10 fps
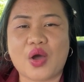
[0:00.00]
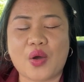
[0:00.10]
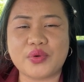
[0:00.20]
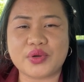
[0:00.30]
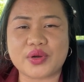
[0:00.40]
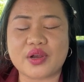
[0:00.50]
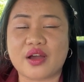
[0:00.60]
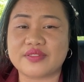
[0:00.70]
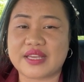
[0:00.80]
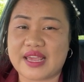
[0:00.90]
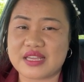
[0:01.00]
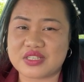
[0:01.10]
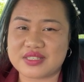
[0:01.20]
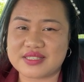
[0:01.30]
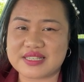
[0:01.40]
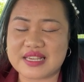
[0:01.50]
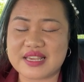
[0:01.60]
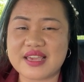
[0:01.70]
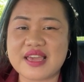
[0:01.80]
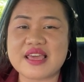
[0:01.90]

owner of the agency